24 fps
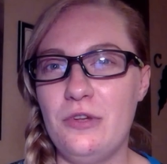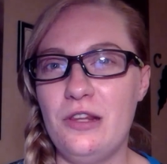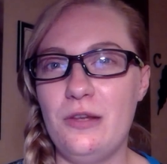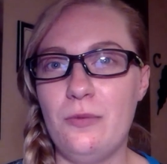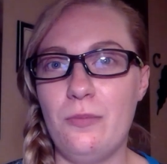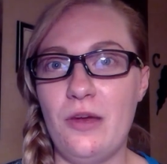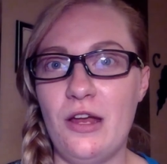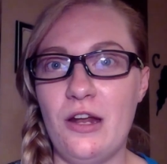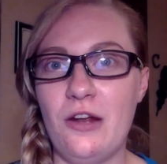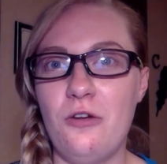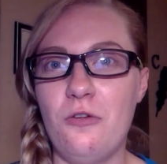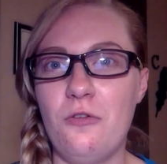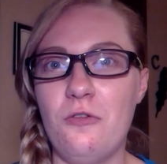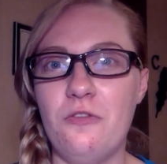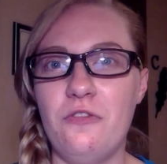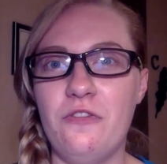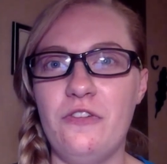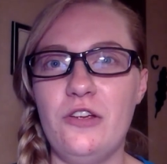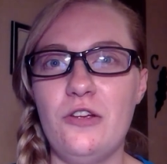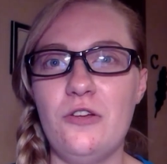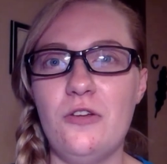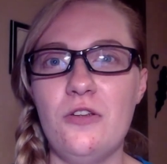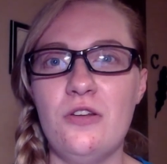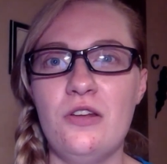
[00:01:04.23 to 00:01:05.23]
the medical
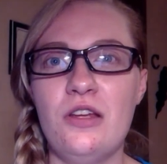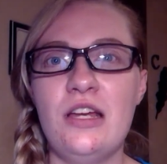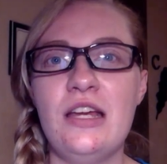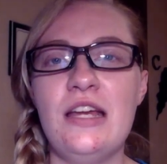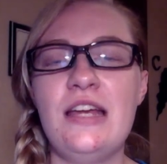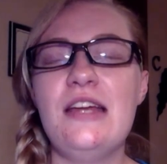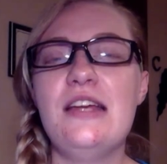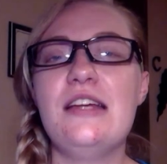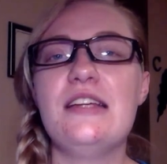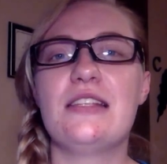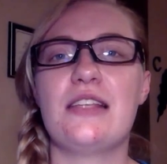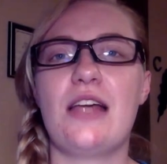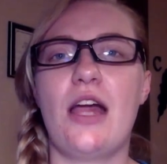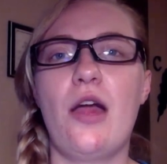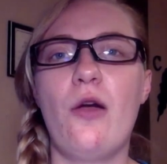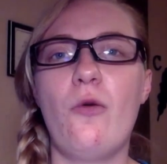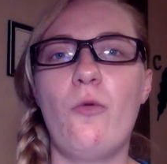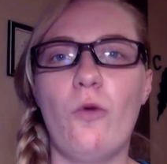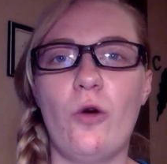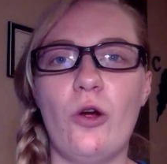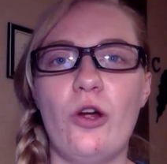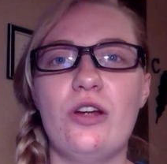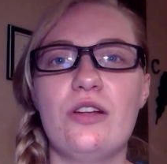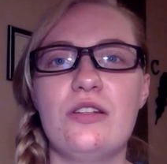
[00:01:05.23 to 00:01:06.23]
field is I
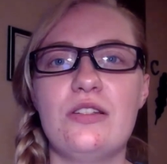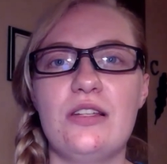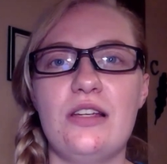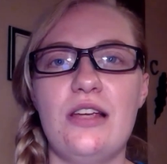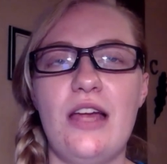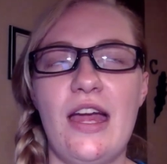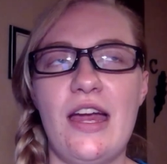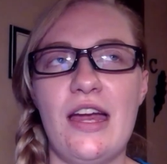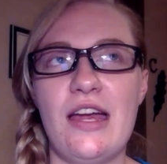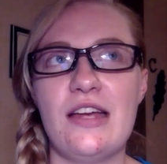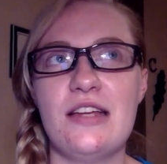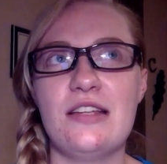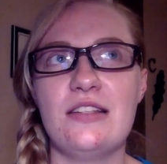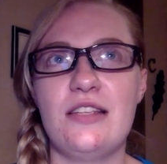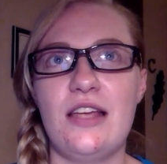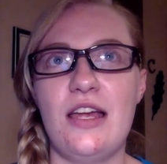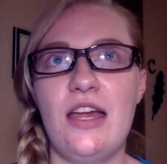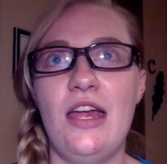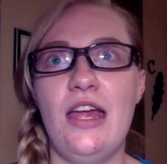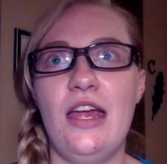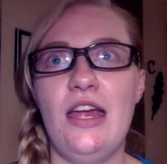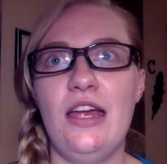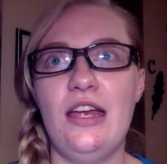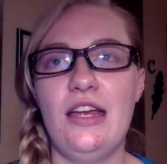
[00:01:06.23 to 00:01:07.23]
worked as
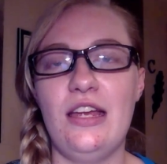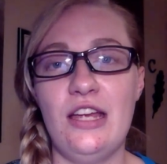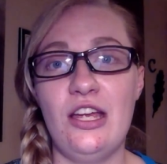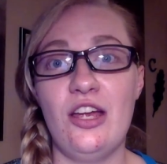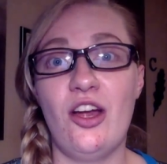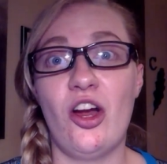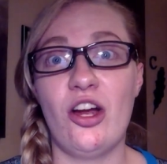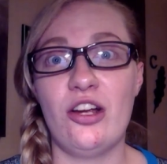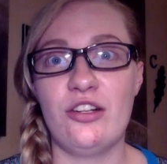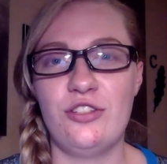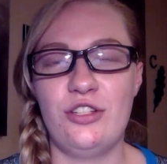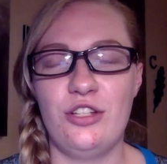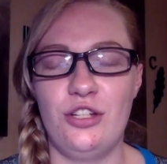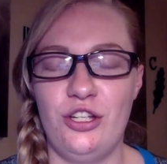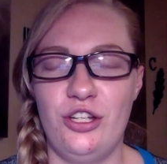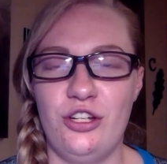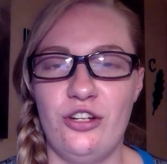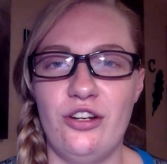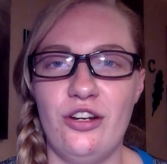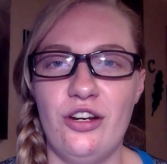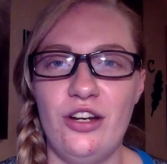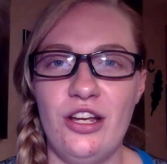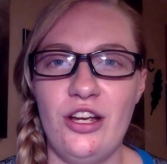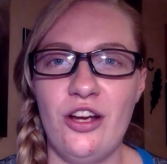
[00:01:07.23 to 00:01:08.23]
a ER
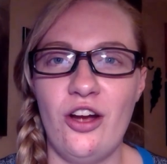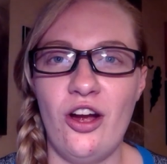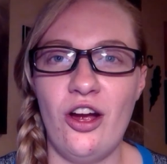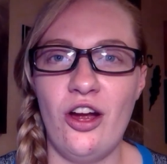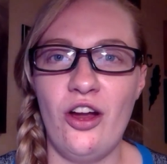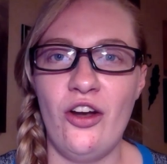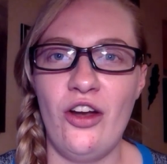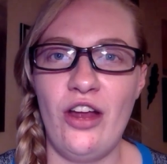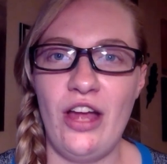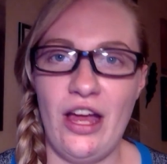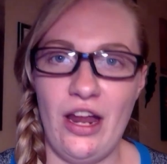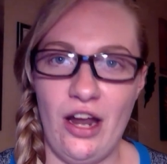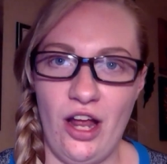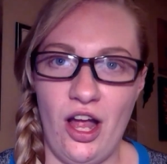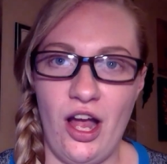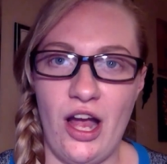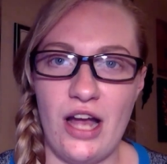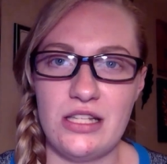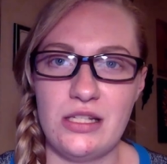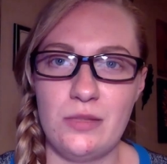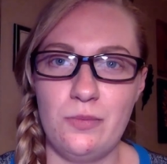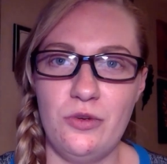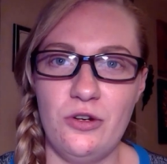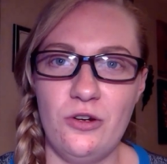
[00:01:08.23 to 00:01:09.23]
security guard at a
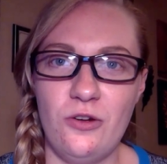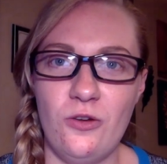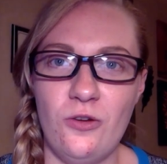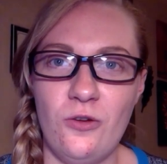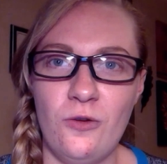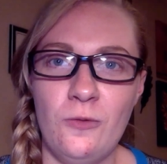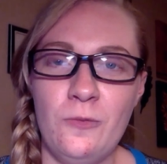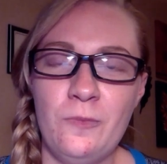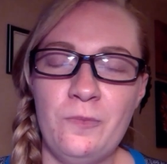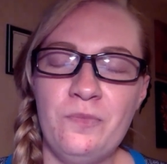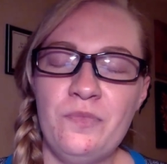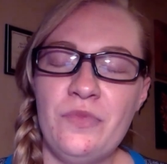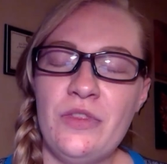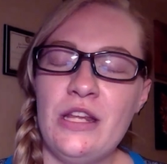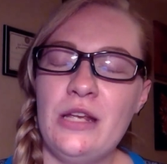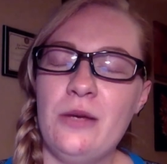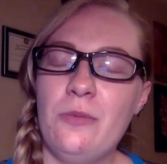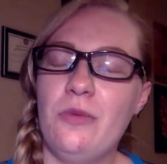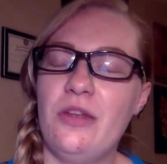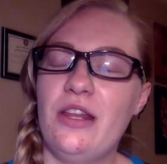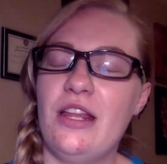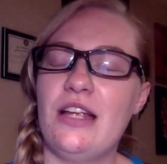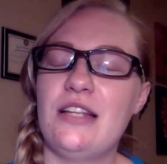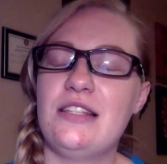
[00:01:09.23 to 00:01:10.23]
hospital,
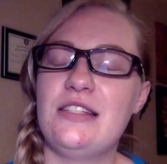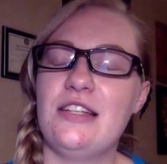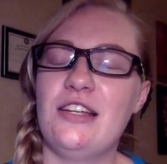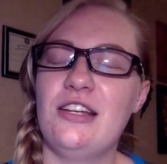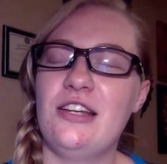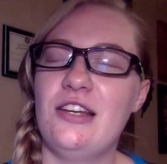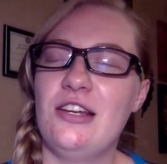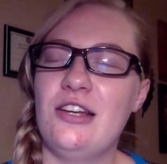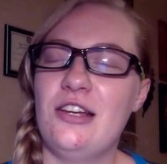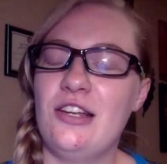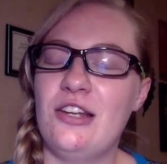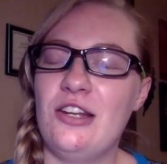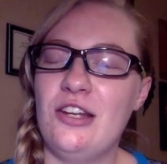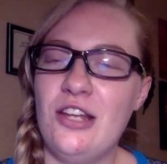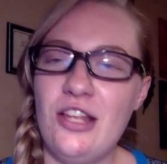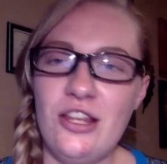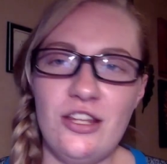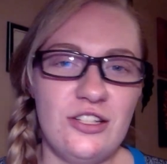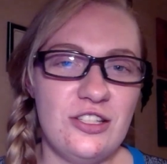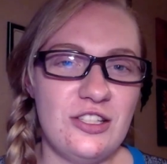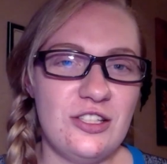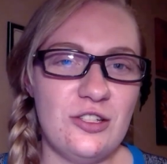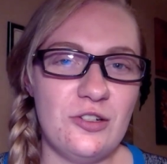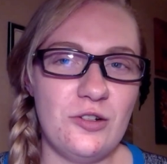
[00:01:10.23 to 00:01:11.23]
but that's another
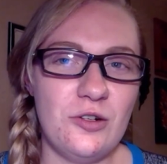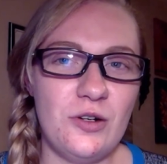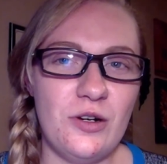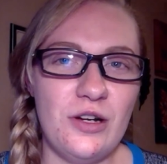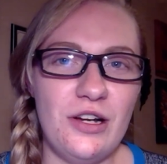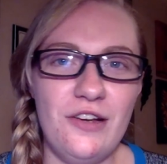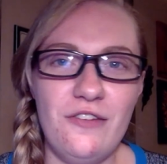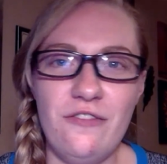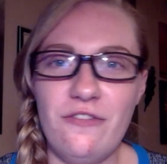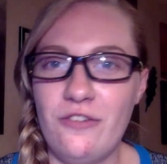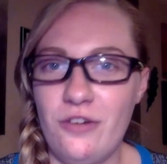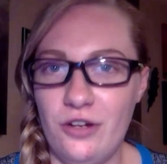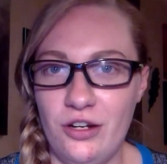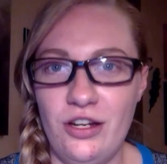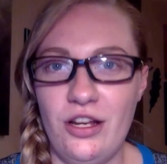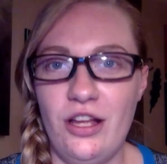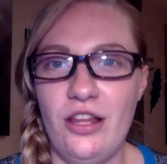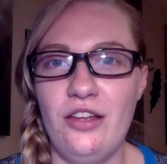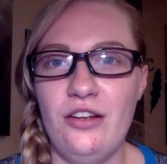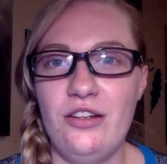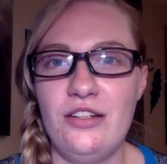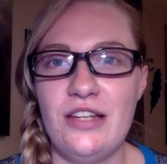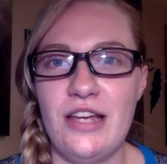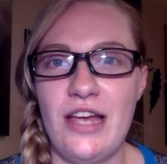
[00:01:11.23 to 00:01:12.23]
story for
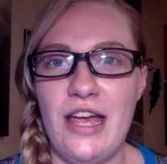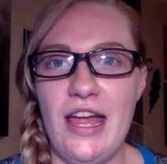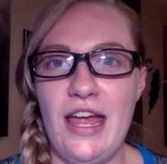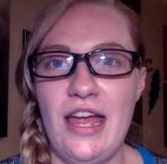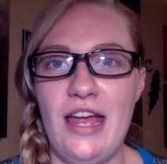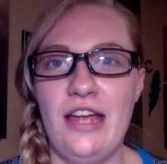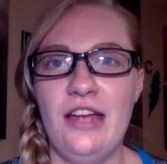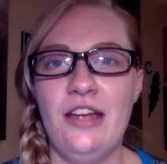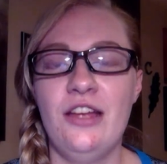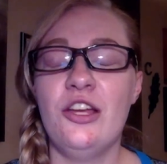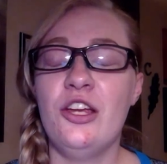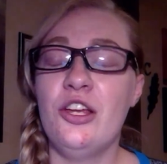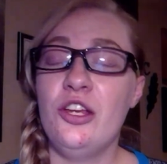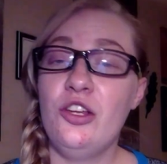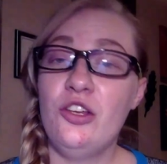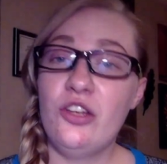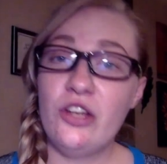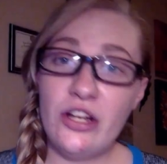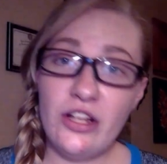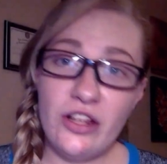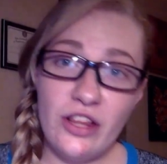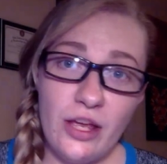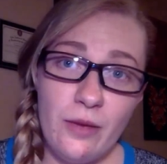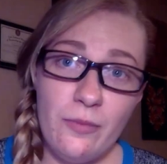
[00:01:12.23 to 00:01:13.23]
another day. You
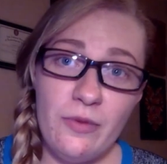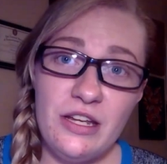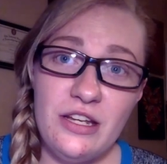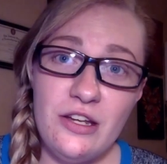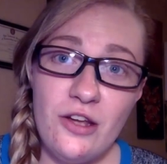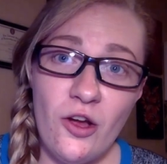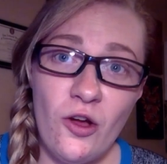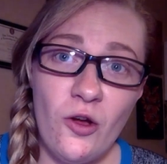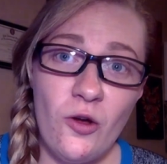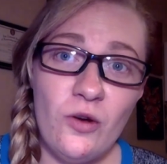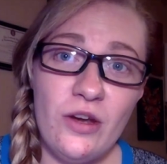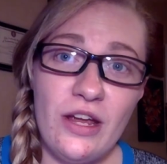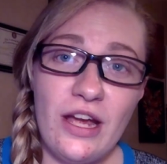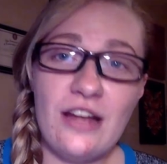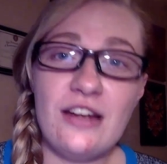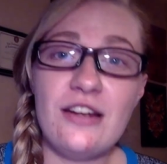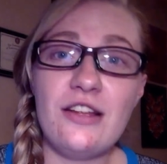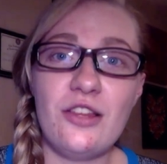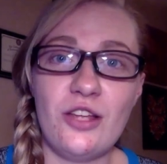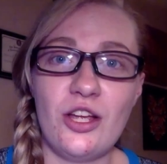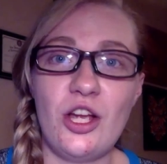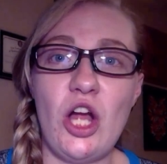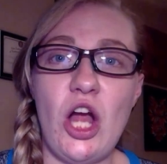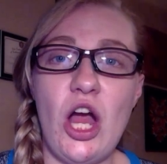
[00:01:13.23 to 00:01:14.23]
can let me know down in
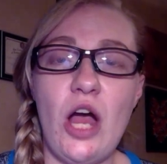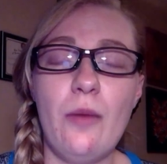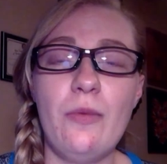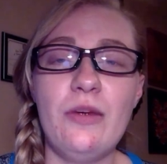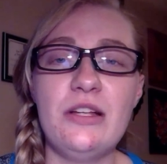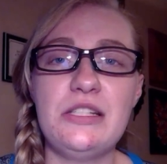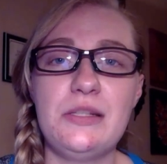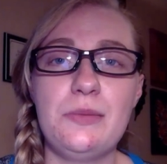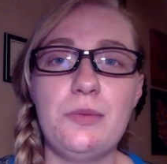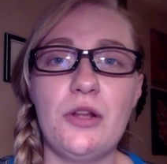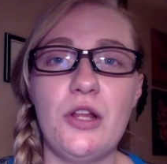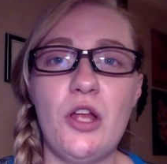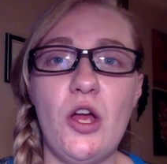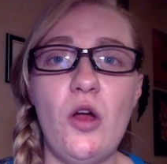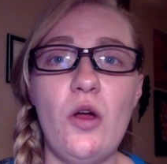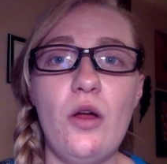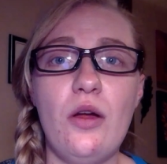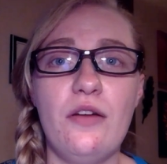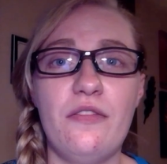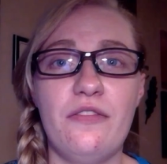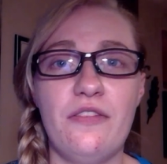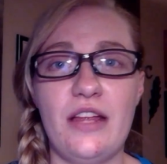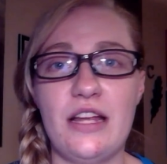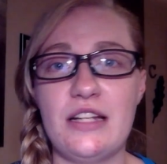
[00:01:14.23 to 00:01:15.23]
the comments
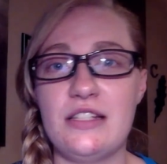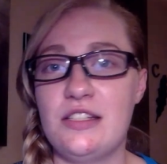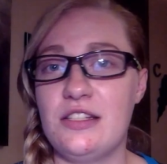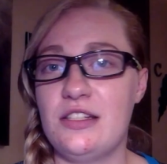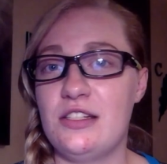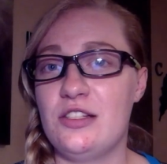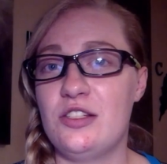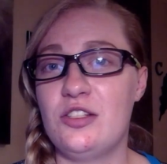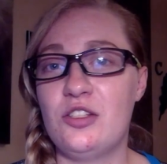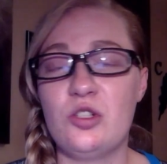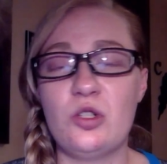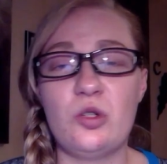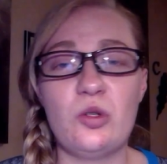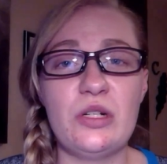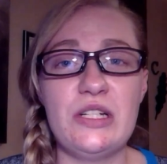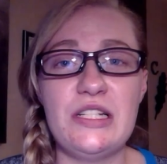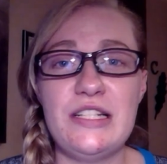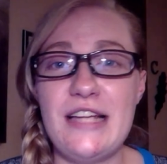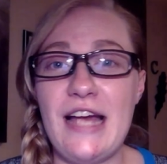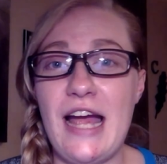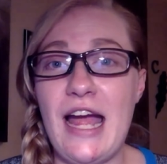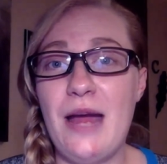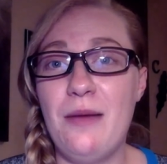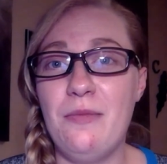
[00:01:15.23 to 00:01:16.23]
below if that's a story
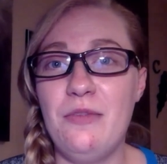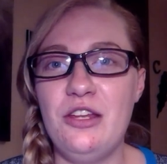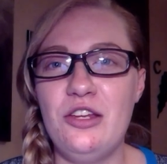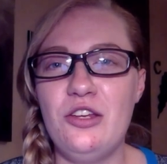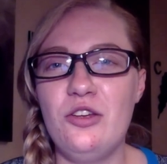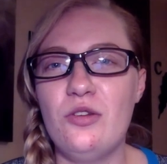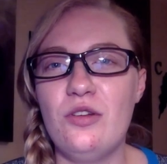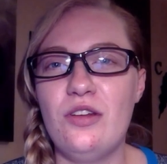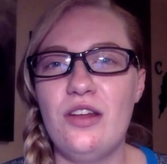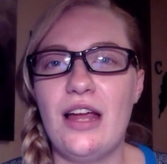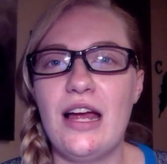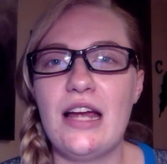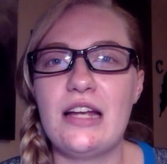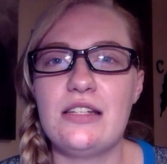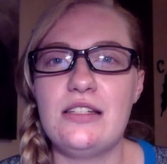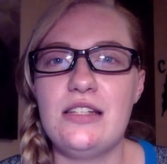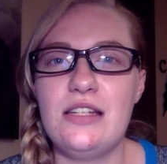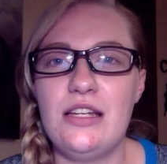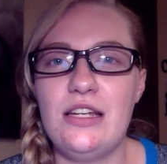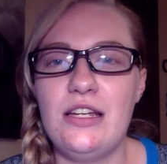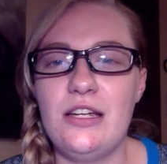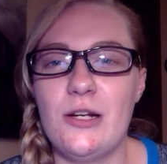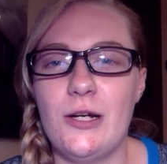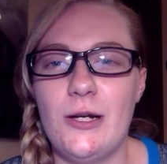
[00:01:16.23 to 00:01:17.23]
time that you'd like to
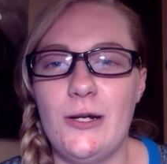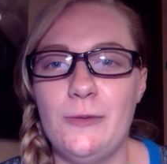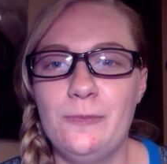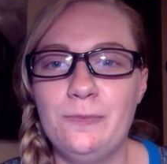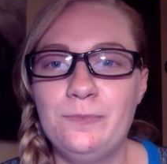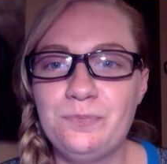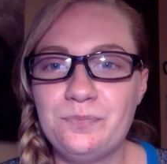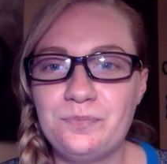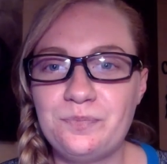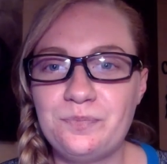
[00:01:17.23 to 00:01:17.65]
hear.